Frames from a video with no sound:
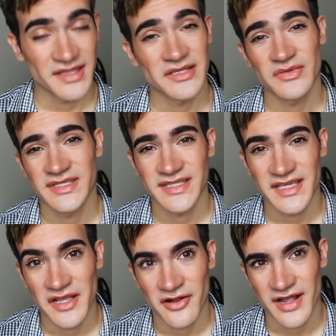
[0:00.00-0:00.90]
This was the
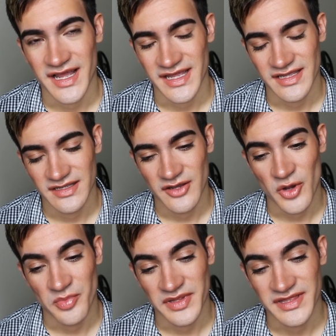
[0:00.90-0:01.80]
year I
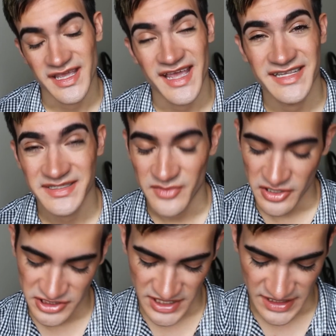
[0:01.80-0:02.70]
opened the
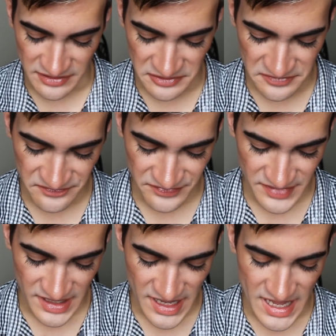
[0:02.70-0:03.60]
ASMR channel,
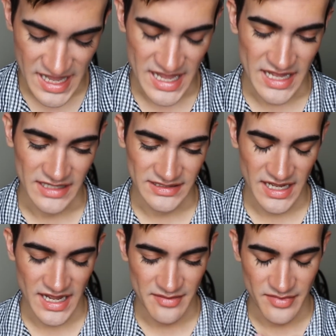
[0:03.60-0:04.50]
and
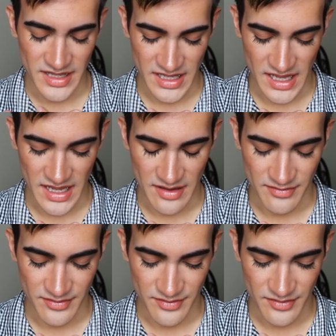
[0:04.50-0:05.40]
I
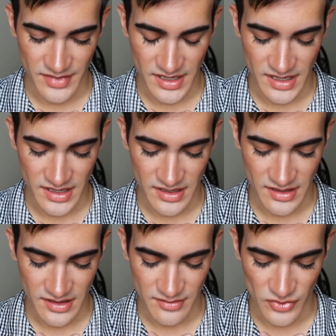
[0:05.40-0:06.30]
became
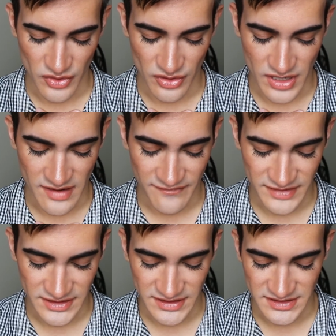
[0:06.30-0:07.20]
more
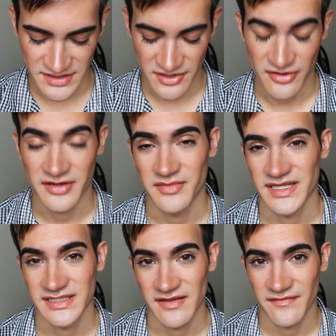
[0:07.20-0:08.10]
confident and secure in
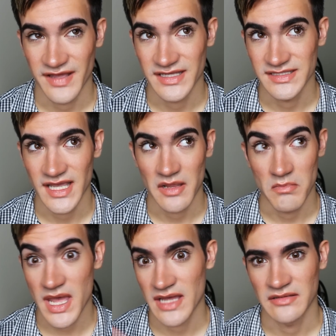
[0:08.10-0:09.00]
myself as a
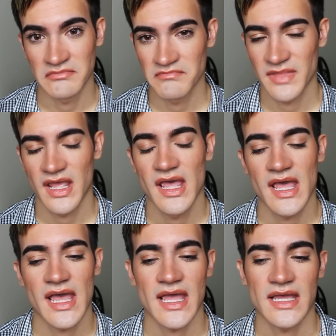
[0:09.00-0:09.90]
man,
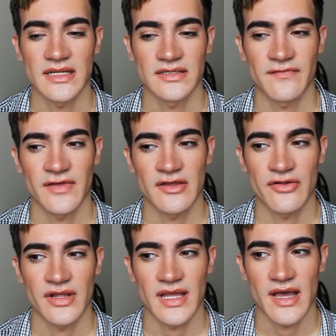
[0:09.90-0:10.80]
and
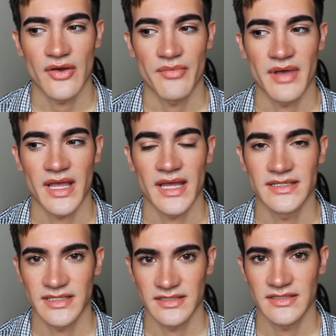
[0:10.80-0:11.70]
figuring out my
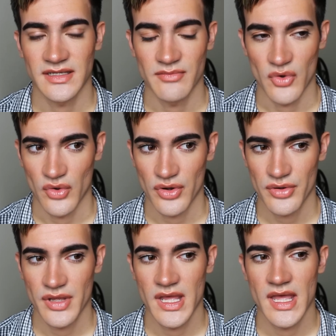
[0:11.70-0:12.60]
identity
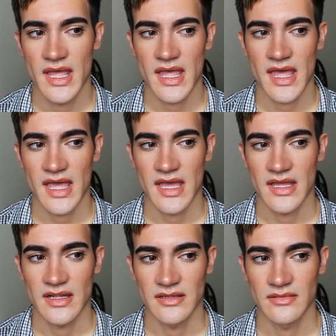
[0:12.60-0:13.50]
more,
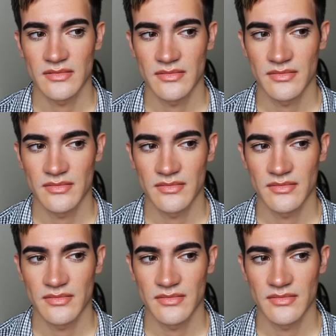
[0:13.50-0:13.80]
and